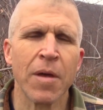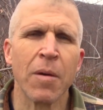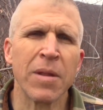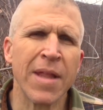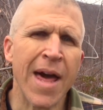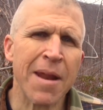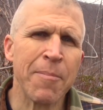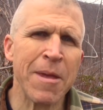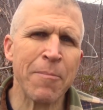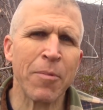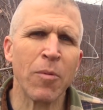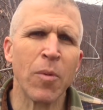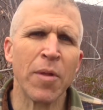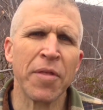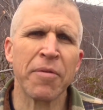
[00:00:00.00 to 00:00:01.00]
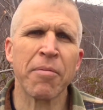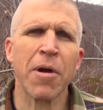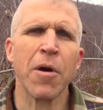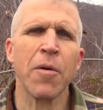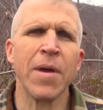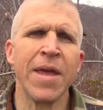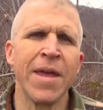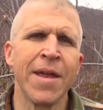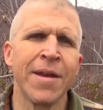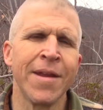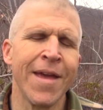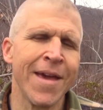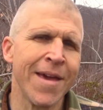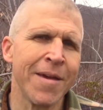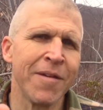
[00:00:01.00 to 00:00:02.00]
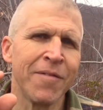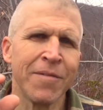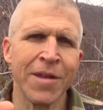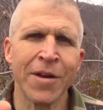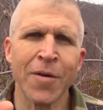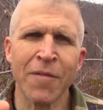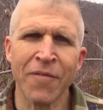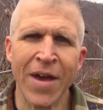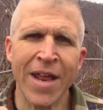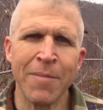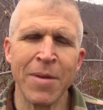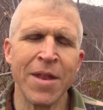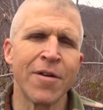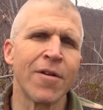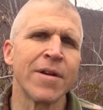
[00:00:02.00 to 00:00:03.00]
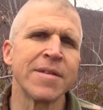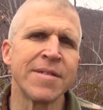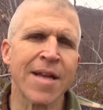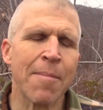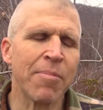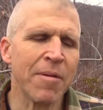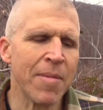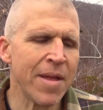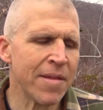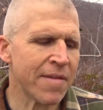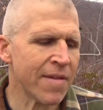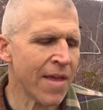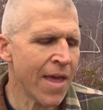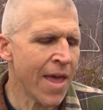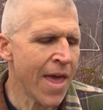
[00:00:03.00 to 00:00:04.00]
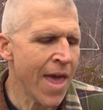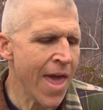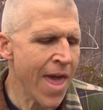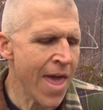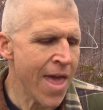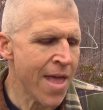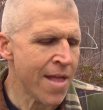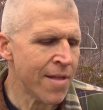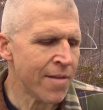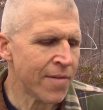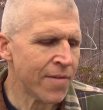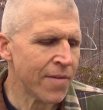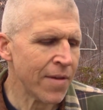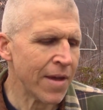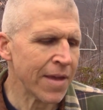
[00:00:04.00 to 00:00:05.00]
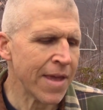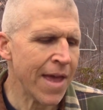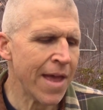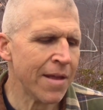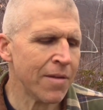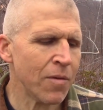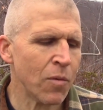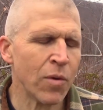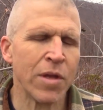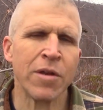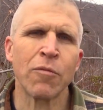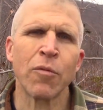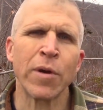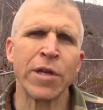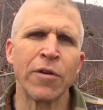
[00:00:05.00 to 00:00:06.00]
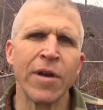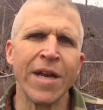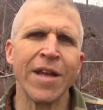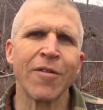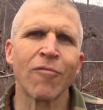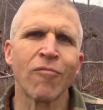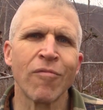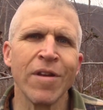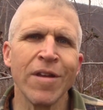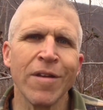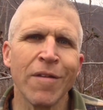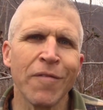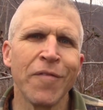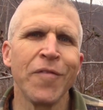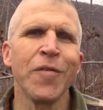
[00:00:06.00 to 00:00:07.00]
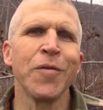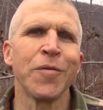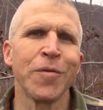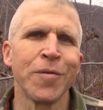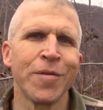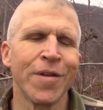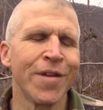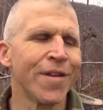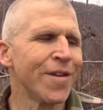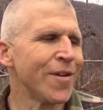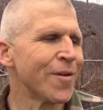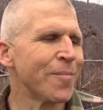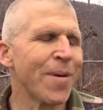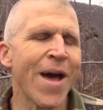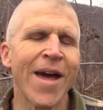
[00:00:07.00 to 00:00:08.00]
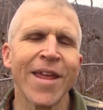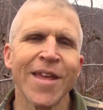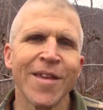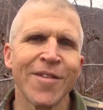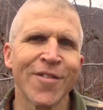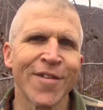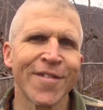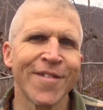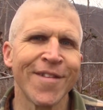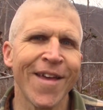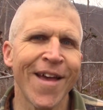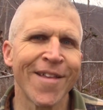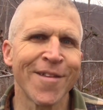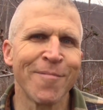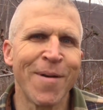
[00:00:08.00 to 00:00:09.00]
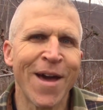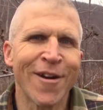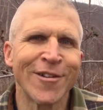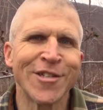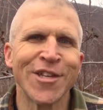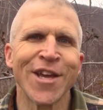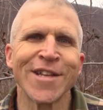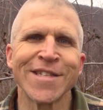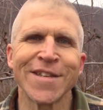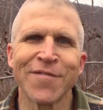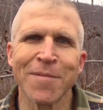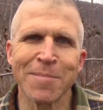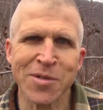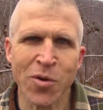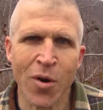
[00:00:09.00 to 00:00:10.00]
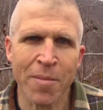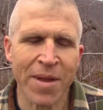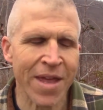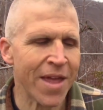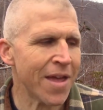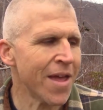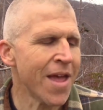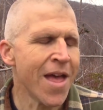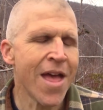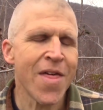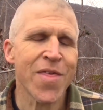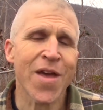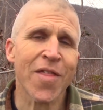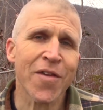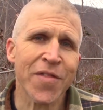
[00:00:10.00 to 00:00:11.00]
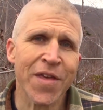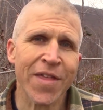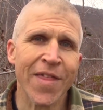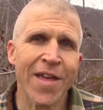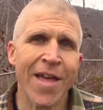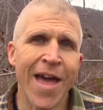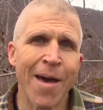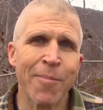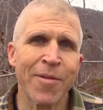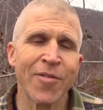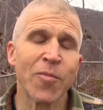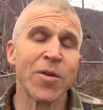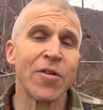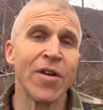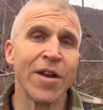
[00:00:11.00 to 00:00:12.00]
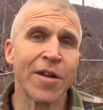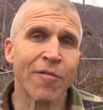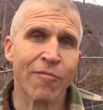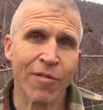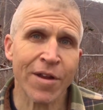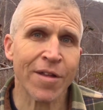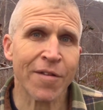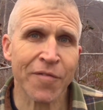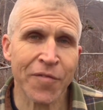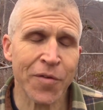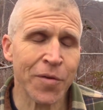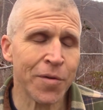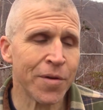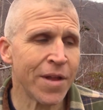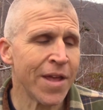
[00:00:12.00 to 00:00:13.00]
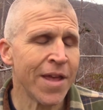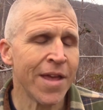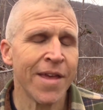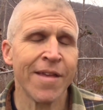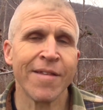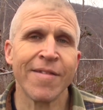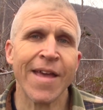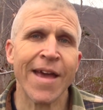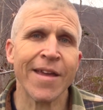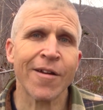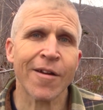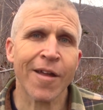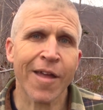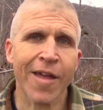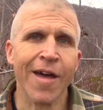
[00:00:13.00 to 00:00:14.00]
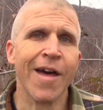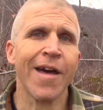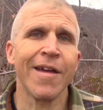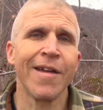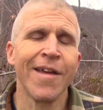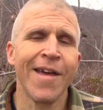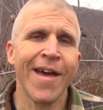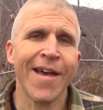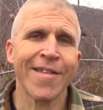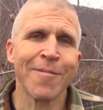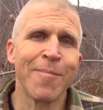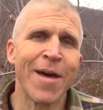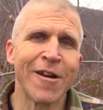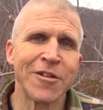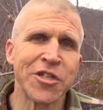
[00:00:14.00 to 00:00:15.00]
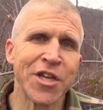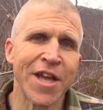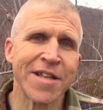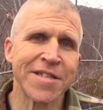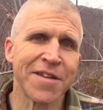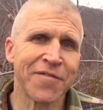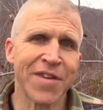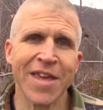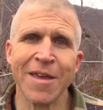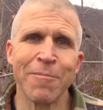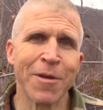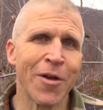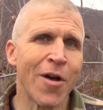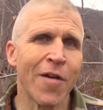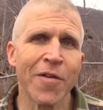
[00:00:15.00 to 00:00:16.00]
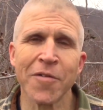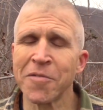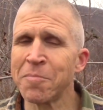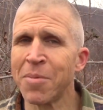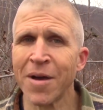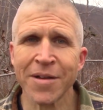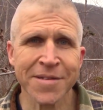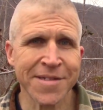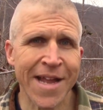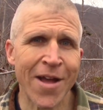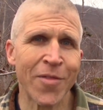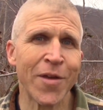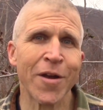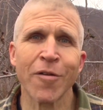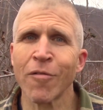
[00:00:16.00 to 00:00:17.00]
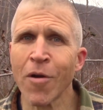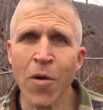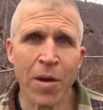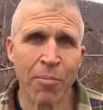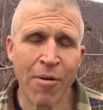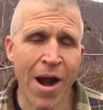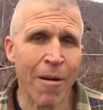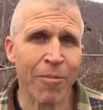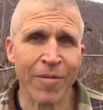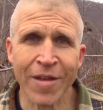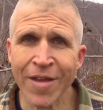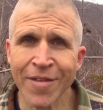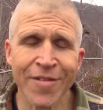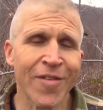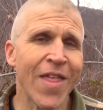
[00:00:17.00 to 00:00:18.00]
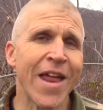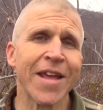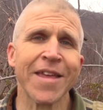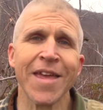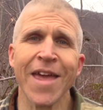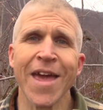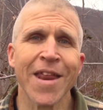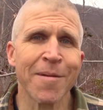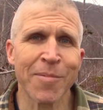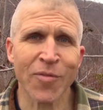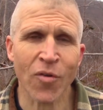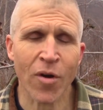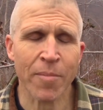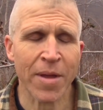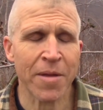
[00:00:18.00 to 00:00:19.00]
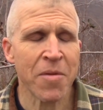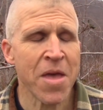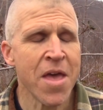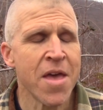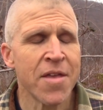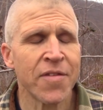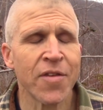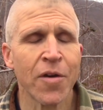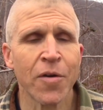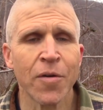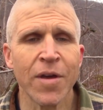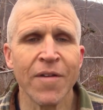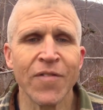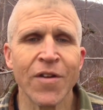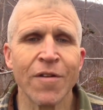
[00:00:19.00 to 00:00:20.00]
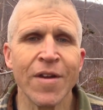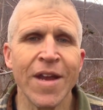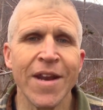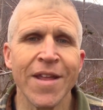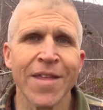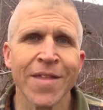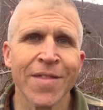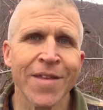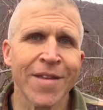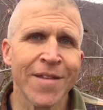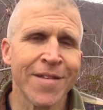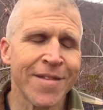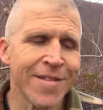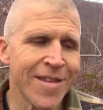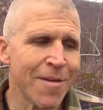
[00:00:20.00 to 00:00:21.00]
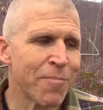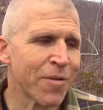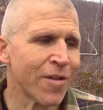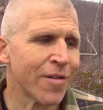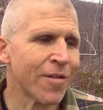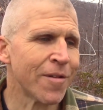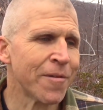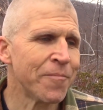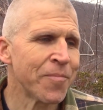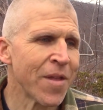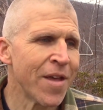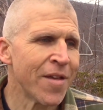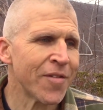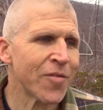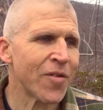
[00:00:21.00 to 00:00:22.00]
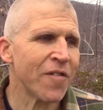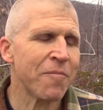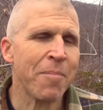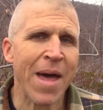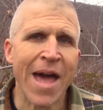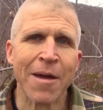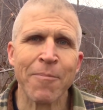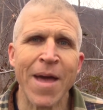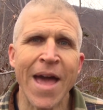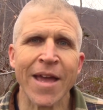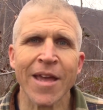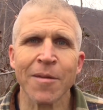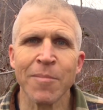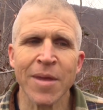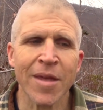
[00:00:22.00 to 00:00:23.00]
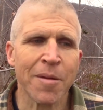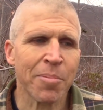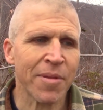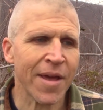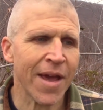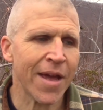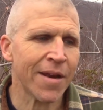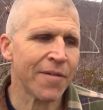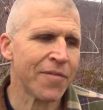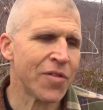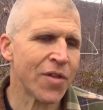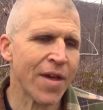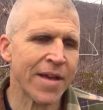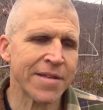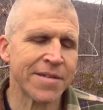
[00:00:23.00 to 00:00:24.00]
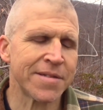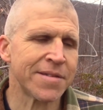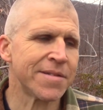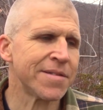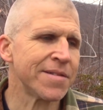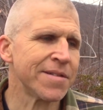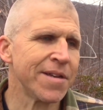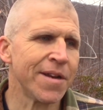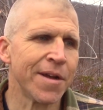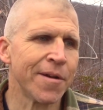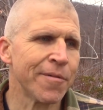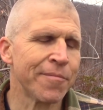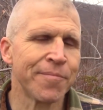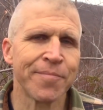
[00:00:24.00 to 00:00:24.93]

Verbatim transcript: lot of people will throw in a you know a vitamin or a supplement, and again, when you're when you're eating real food, your body just has a better chance of absorbing it. The other thing that happens when you're eating real food is that your gut has a better chance of keeping all those bugs down there growing properly so that it can absorb it. So if you're eating the typical sort of backpacking meal plan of just you know